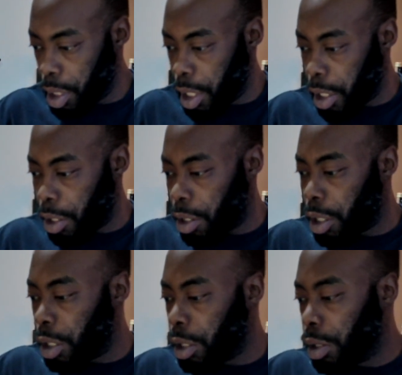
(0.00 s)
There they
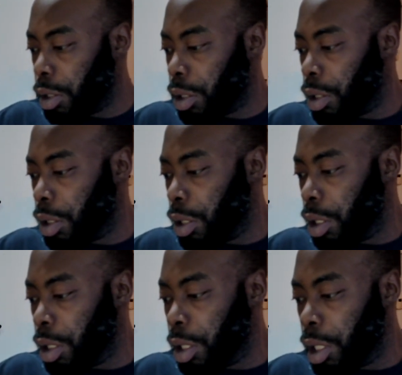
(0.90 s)
are.
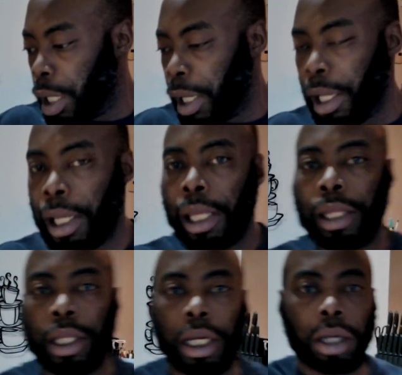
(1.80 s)

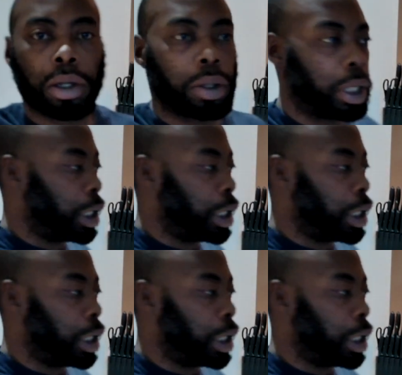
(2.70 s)
And then I'll go